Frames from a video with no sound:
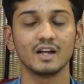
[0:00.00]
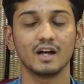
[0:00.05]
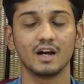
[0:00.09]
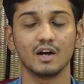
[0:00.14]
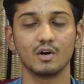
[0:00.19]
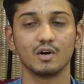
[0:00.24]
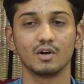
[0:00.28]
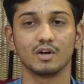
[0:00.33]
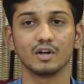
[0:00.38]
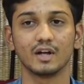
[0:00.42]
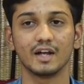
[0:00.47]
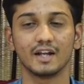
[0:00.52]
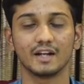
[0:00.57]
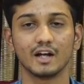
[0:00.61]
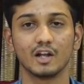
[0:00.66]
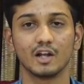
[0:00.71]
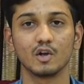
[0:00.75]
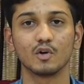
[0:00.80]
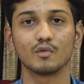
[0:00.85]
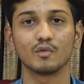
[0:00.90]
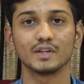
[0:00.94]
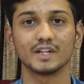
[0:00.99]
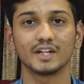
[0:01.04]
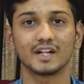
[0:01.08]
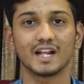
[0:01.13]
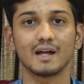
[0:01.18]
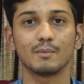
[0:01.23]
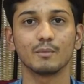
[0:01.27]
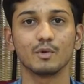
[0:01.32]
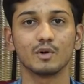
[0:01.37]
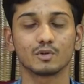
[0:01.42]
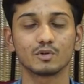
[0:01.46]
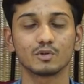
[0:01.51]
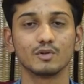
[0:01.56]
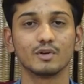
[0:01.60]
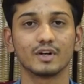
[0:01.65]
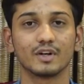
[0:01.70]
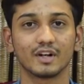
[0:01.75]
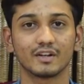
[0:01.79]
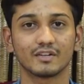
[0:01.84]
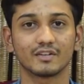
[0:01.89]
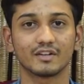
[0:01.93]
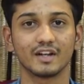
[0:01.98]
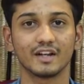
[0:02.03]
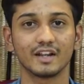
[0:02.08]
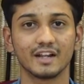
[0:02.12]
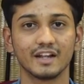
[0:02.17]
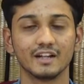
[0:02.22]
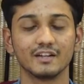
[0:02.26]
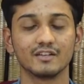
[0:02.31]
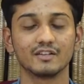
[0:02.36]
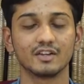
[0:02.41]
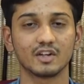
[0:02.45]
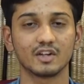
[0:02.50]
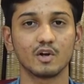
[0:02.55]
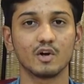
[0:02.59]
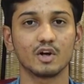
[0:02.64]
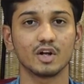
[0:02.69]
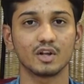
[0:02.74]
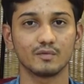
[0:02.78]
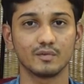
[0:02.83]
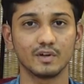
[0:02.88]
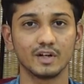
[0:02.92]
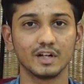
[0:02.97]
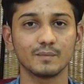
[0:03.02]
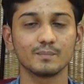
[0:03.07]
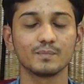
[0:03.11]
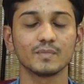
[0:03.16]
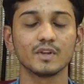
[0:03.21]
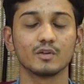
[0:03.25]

And along with that, I am also interested in security field.